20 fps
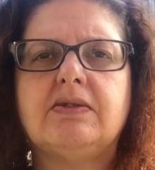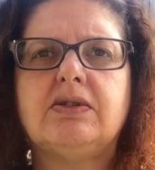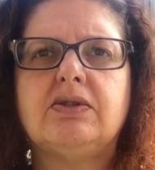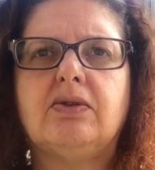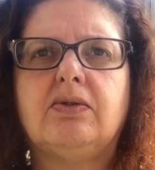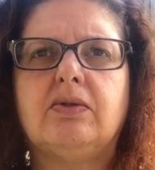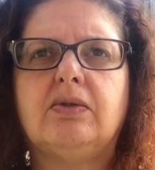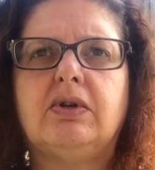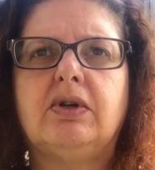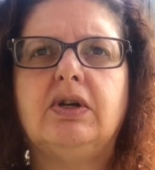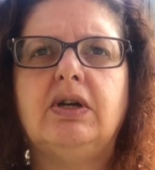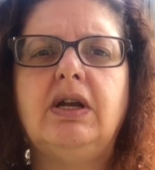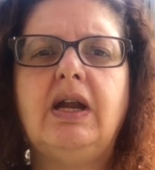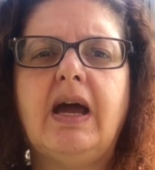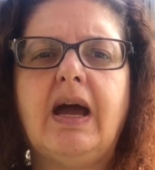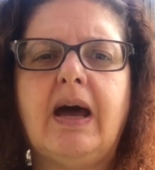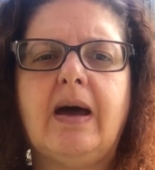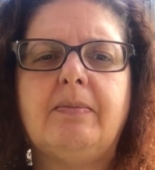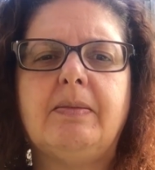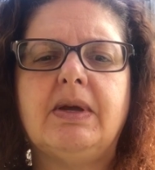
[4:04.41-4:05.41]
So good
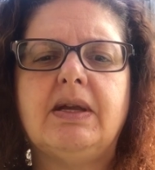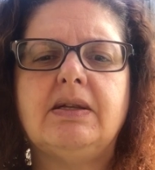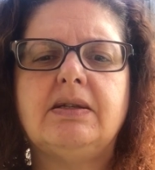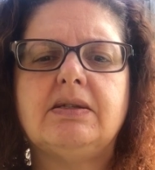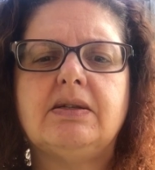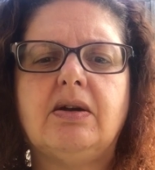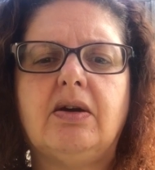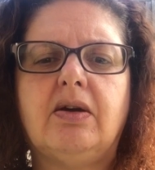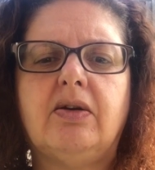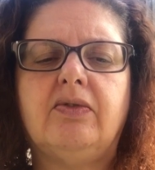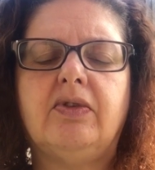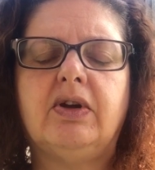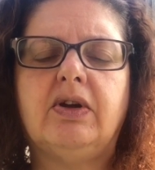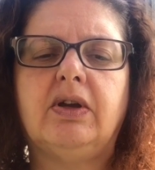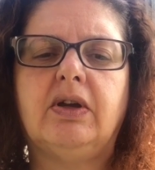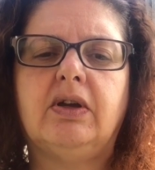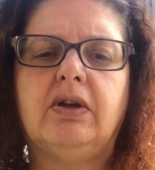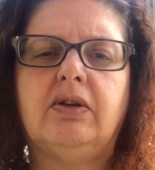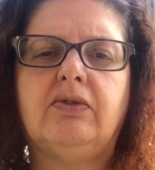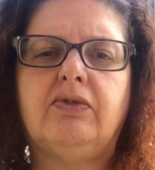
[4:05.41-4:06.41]
habits are
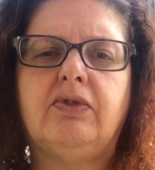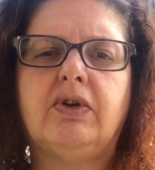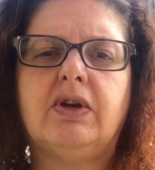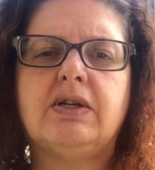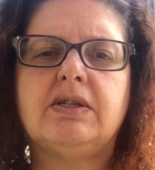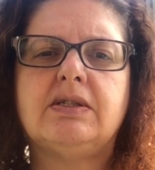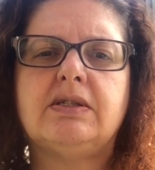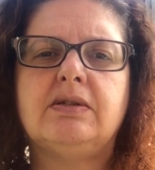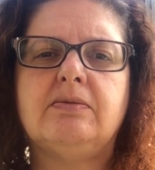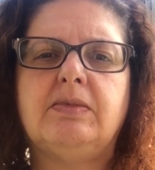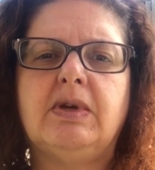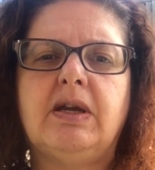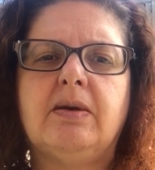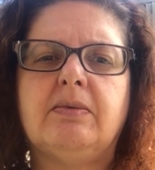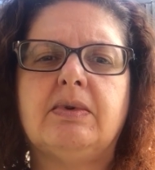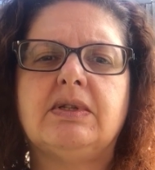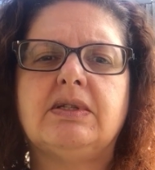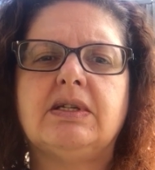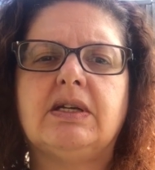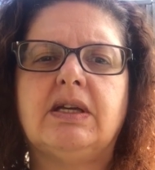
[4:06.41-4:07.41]
very good for us to be
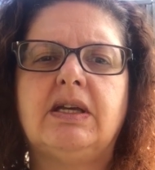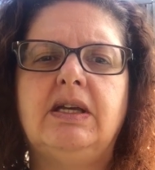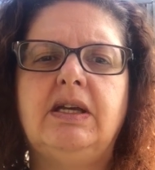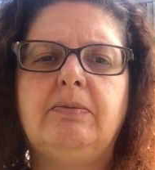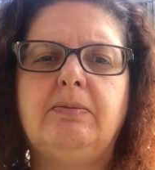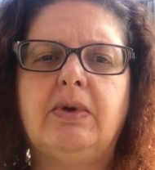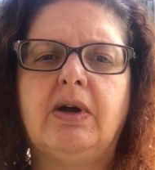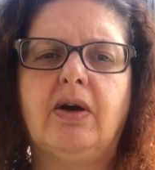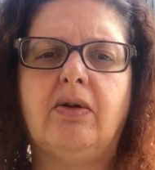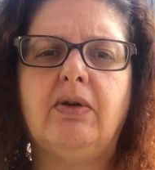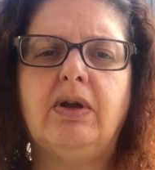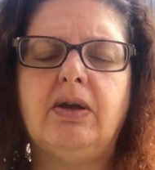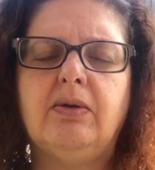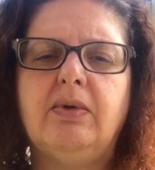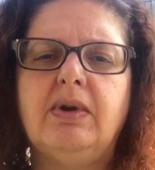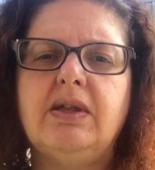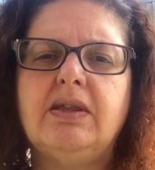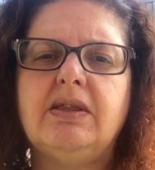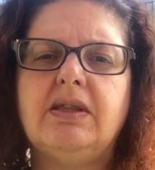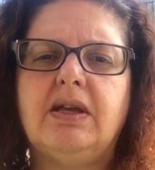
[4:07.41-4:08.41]
able to keep going
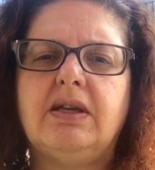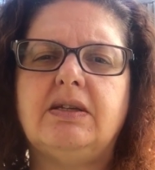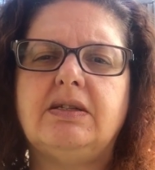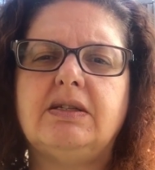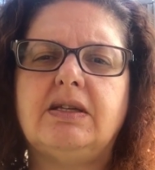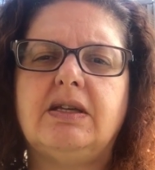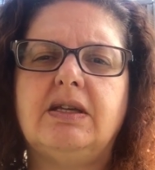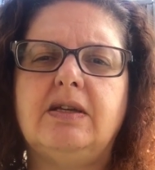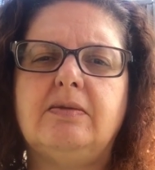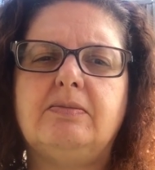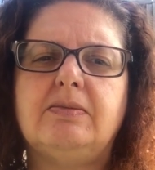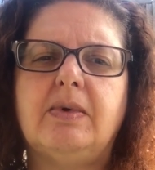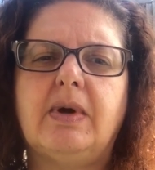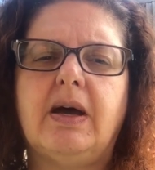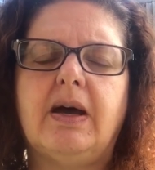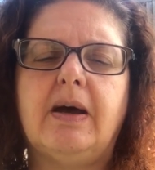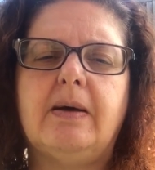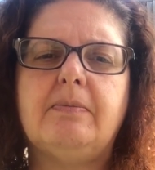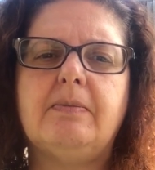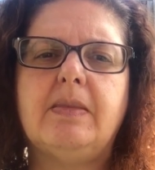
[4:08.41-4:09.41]
with and to
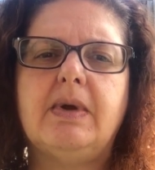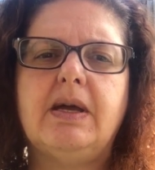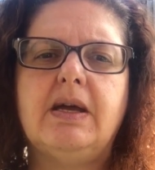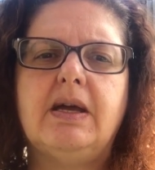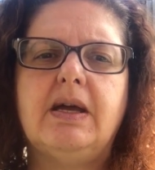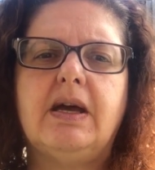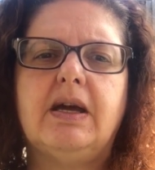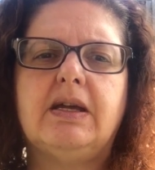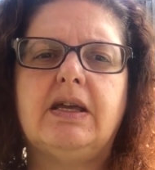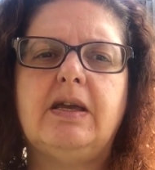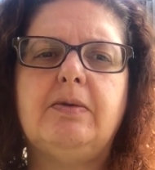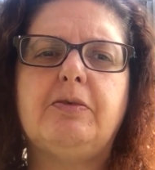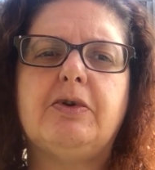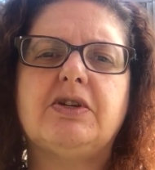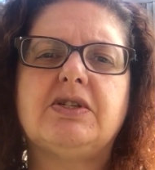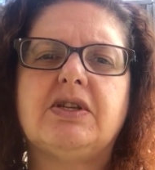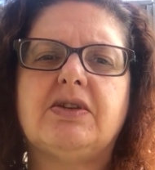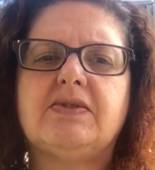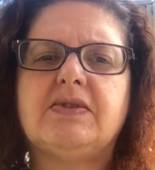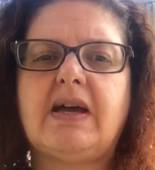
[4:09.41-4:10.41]
keep
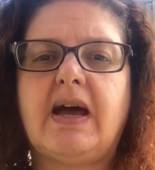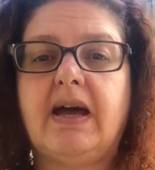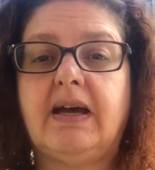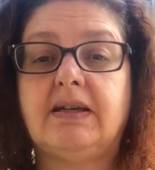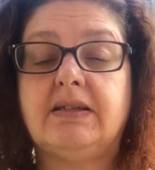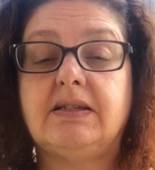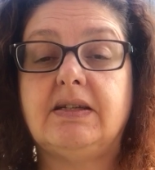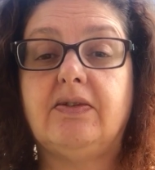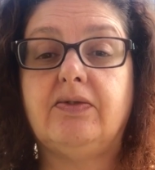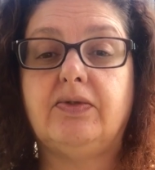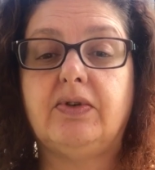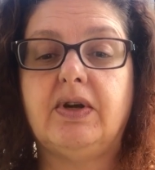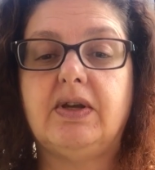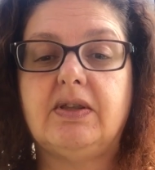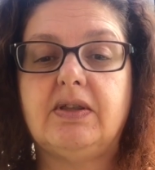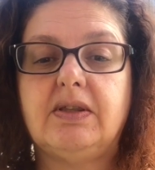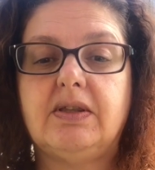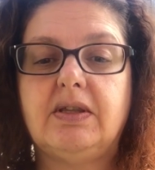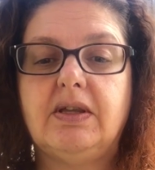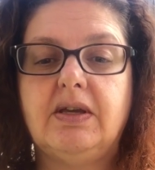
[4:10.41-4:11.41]
ourselves active
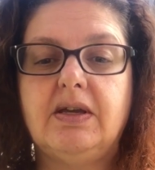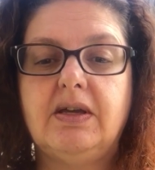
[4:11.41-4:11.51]
with.